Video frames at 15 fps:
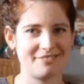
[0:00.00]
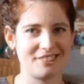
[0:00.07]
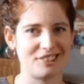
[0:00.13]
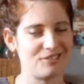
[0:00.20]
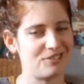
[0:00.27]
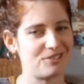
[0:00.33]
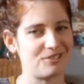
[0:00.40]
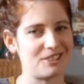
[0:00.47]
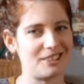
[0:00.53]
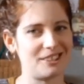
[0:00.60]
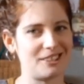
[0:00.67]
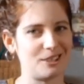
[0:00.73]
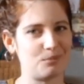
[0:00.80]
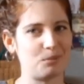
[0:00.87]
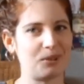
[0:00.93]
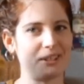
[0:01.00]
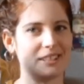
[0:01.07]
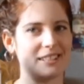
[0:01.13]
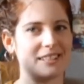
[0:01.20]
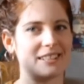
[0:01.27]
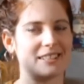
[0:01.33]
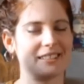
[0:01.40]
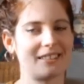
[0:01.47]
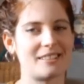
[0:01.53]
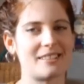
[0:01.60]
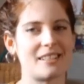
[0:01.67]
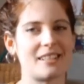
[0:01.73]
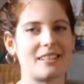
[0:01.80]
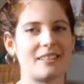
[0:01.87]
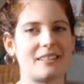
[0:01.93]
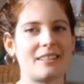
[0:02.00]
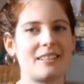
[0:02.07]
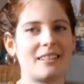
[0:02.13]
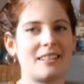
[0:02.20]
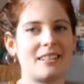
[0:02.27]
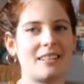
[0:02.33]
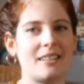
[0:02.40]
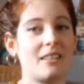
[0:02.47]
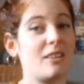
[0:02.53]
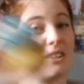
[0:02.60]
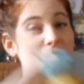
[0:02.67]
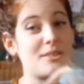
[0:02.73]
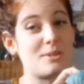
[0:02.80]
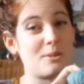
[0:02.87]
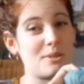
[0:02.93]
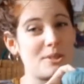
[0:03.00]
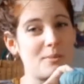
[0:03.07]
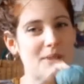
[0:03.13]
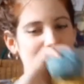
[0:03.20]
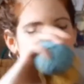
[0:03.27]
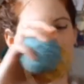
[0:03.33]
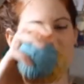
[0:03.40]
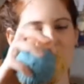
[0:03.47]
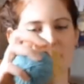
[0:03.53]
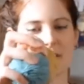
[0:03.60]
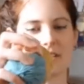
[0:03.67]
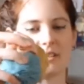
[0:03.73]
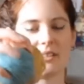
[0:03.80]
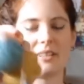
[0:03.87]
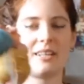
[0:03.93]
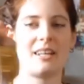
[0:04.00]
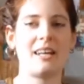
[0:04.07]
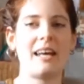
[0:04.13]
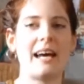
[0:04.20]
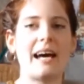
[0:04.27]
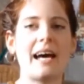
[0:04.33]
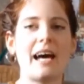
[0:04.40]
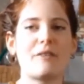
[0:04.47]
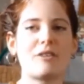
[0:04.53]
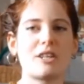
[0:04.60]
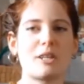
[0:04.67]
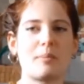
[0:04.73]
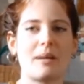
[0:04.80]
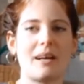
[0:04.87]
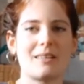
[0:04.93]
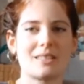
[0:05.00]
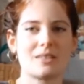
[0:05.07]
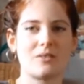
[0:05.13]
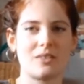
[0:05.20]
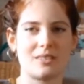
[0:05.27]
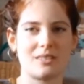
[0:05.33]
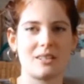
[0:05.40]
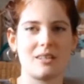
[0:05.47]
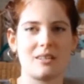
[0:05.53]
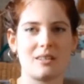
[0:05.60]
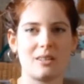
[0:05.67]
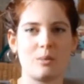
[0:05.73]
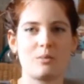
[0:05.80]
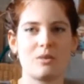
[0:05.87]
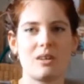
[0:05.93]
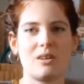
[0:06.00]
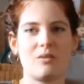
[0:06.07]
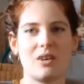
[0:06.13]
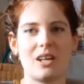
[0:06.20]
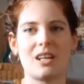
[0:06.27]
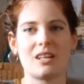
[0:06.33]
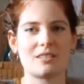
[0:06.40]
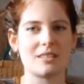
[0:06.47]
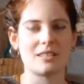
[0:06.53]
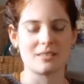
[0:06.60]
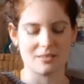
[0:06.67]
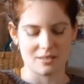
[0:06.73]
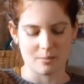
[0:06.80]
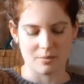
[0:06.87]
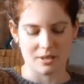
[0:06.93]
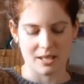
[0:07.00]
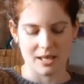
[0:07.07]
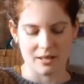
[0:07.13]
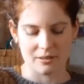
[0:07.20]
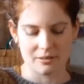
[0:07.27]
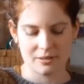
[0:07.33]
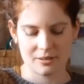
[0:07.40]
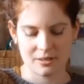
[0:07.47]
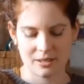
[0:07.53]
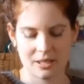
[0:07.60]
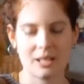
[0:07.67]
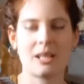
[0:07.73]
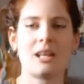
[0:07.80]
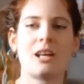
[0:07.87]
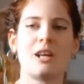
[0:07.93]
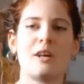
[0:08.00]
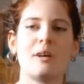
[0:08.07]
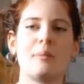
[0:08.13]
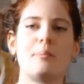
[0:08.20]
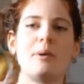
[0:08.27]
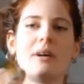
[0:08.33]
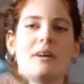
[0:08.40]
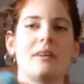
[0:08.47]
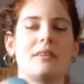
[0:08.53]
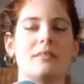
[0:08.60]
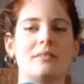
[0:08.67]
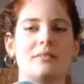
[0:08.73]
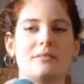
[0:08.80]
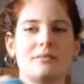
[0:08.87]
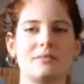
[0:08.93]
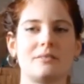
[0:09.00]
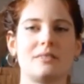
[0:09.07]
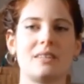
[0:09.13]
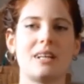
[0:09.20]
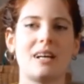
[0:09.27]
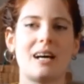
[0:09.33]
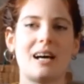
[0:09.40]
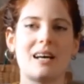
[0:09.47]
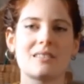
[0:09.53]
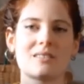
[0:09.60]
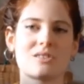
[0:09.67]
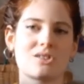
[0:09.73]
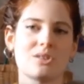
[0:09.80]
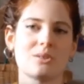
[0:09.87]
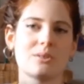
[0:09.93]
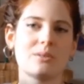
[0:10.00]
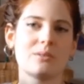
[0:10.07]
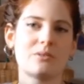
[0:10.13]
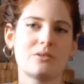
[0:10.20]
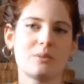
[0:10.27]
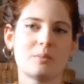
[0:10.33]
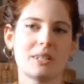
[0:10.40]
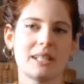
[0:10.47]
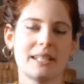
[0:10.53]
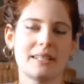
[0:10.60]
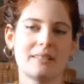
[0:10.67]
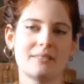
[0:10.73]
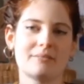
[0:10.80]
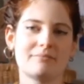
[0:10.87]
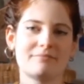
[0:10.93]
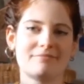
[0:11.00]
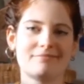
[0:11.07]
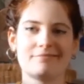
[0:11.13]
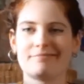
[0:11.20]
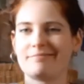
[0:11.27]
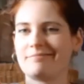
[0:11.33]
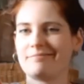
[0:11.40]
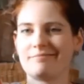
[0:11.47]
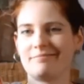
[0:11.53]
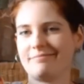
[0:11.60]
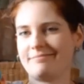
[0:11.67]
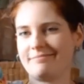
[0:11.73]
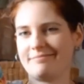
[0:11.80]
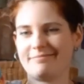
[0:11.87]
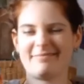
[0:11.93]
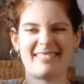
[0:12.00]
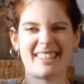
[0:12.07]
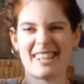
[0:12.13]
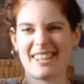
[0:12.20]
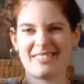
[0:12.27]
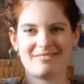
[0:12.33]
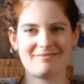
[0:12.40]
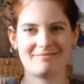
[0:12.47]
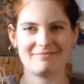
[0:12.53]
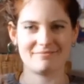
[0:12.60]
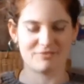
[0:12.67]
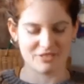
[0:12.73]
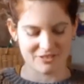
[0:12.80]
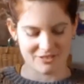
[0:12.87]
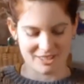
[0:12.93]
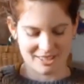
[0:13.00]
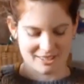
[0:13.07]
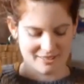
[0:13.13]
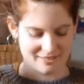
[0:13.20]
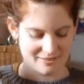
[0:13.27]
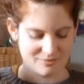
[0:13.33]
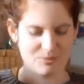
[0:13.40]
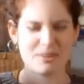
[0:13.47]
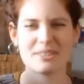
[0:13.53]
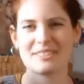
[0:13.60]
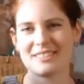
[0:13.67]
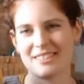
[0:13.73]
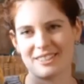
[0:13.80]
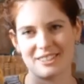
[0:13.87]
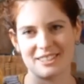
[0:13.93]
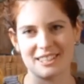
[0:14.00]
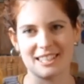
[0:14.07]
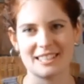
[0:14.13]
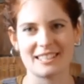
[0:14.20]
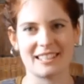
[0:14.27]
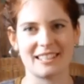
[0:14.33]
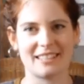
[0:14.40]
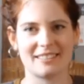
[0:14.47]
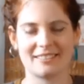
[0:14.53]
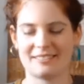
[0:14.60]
I was really disappointed. So this is also Woolly Mammoth yarn. I have other plans for this yarn. I'm going to re-knit it into something else, but as a shawl for me, no, wasn't a good idea.